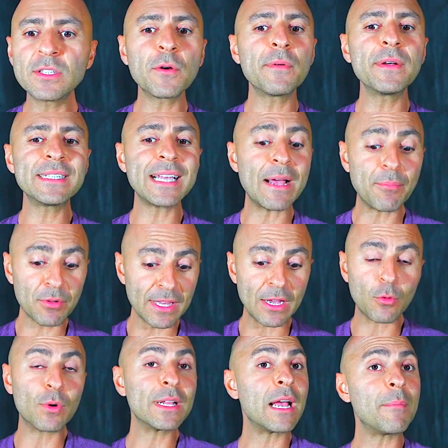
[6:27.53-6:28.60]
So, for example,
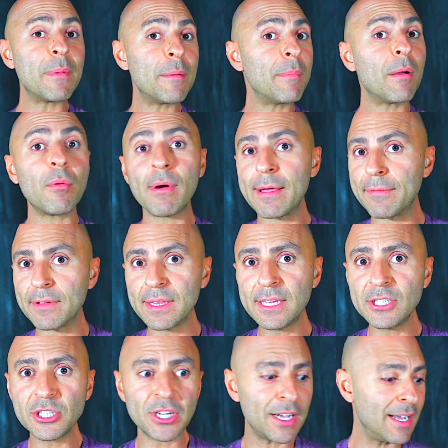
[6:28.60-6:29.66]
like when I met my wife
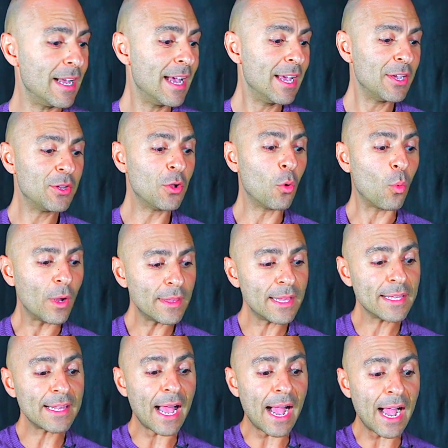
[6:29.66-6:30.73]
Alicia, you know, one
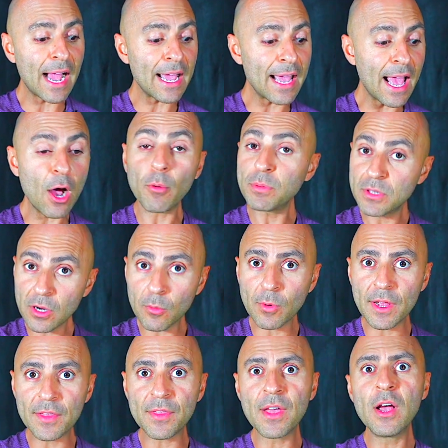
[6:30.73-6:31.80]
thing that I helped her
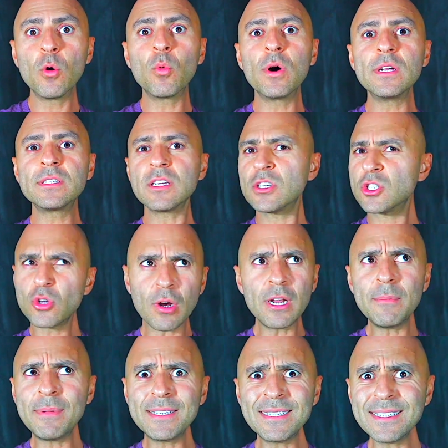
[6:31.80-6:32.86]
with was
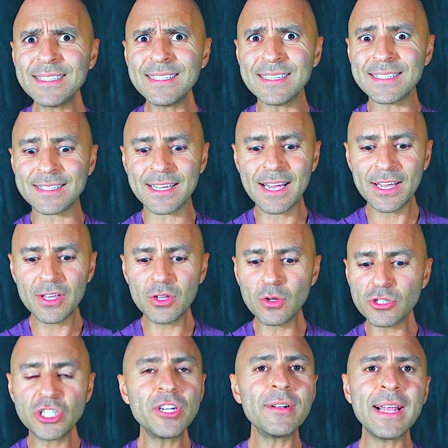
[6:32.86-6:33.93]
starting businesses. You know,
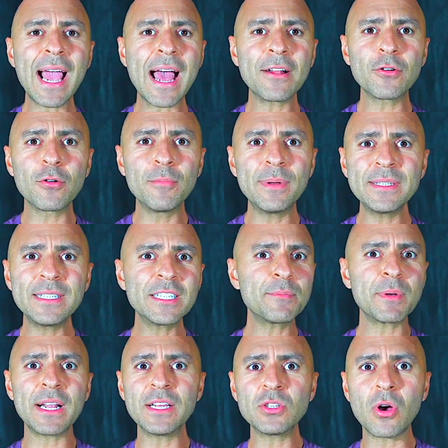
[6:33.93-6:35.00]
she already had her own business,
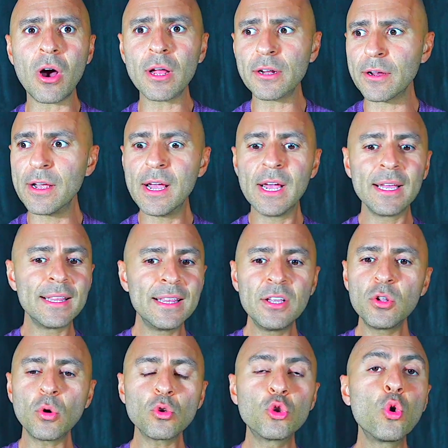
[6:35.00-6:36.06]
but I taught her, you
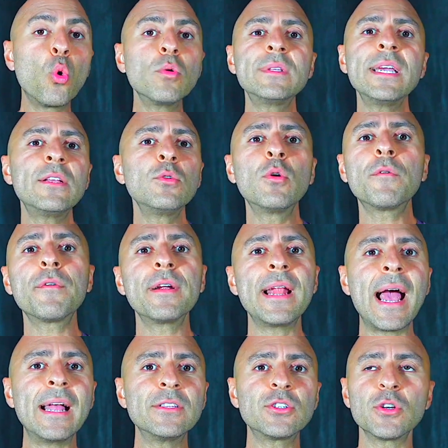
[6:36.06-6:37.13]
know, don't take no for an
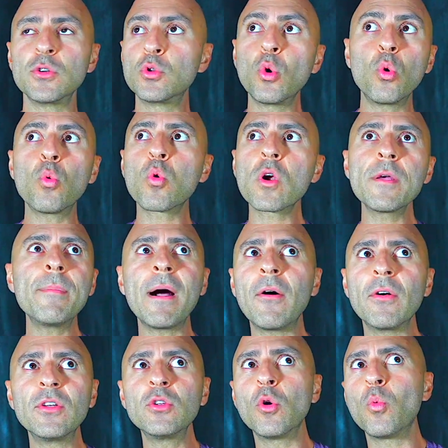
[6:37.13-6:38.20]
answer. Don't worry
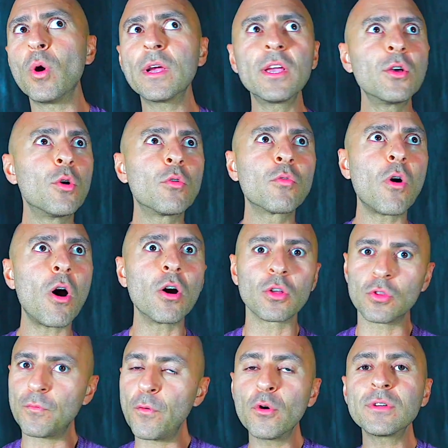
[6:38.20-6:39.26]
about, you know, what can go
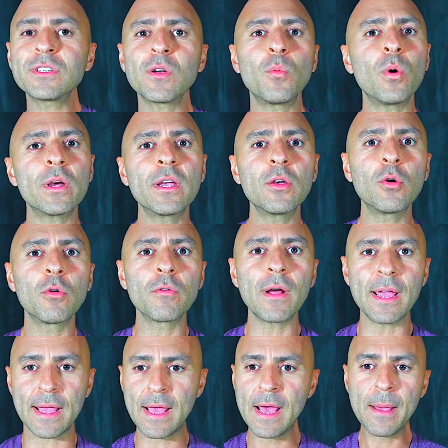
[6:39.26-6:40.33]
wrong. Focus on what can go
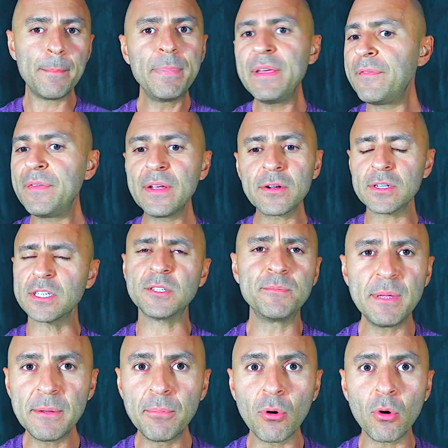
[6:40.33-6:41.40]
right. Be fearless,
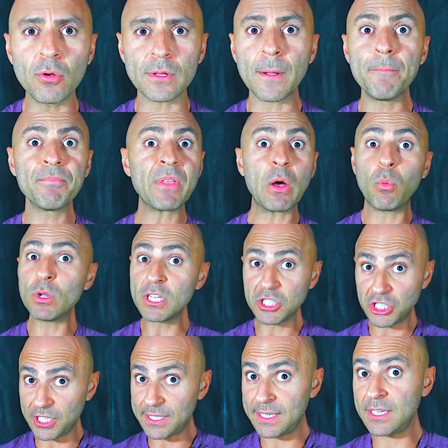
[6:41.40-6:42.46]
be bold. And what did
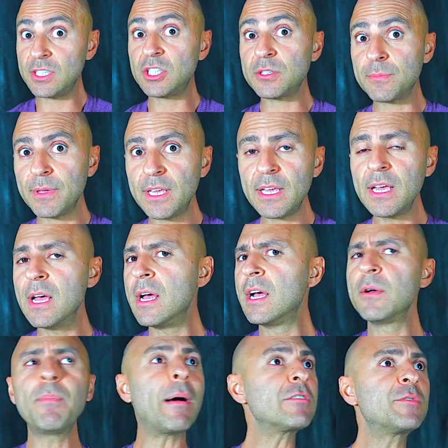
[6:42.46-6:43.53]
she teach me?
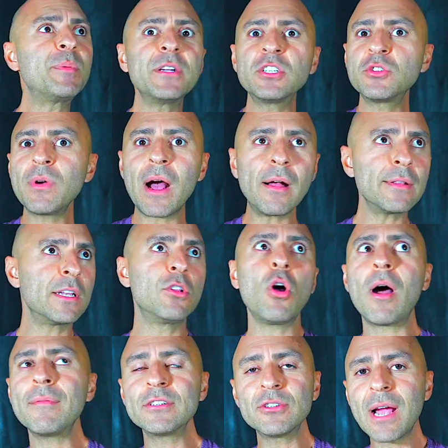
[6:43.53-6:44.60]
About spirituality,
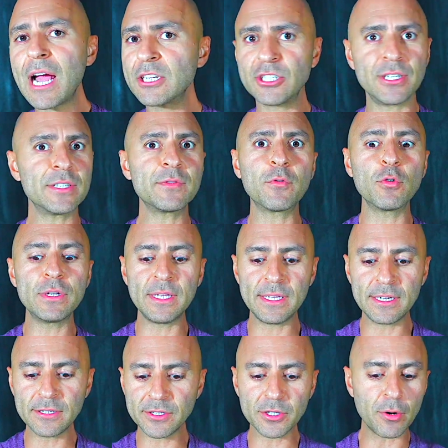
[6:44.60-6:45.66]
law of attractions 14
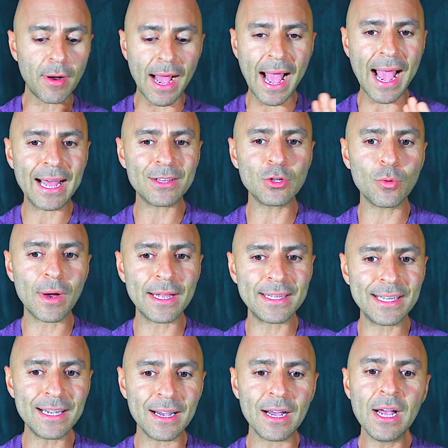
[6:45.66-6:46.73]
years ago. I had no
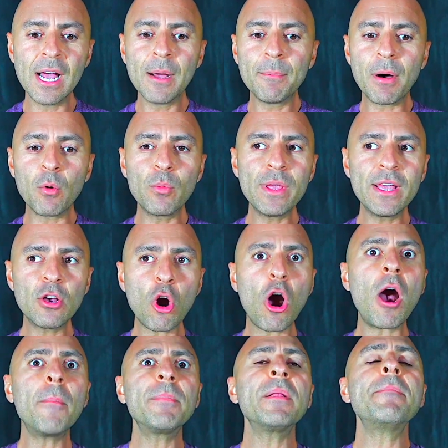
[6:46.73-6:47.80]
idea, but we
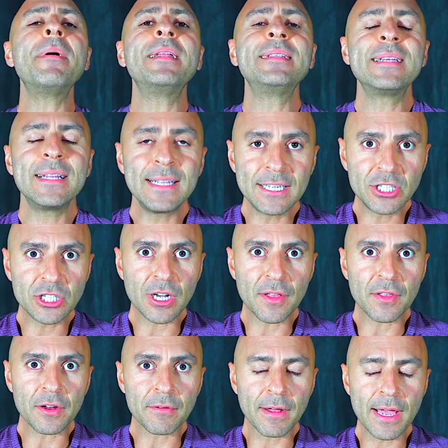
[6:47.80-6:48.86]
complemented each
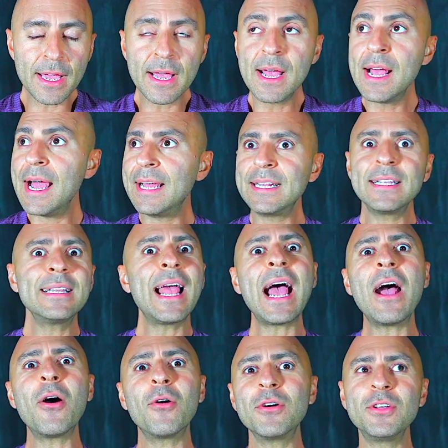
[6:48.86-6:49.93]
other, right? And then
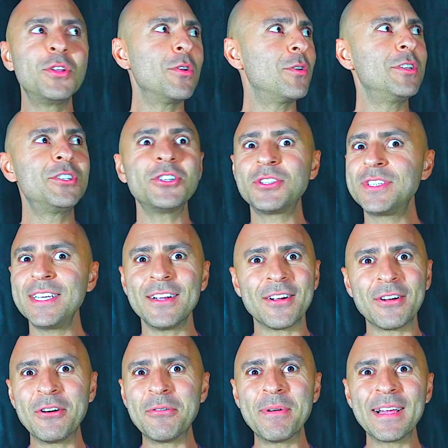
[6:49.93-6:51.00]
now, you know, you should see
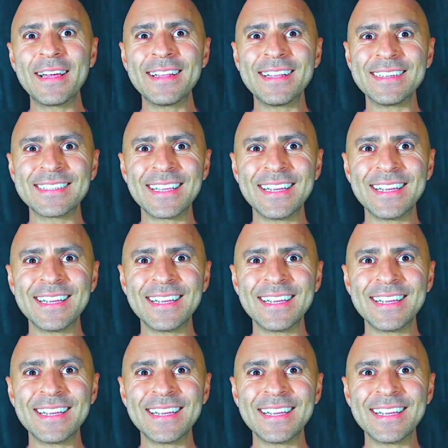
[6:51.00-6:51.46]
her. Oh my goodness.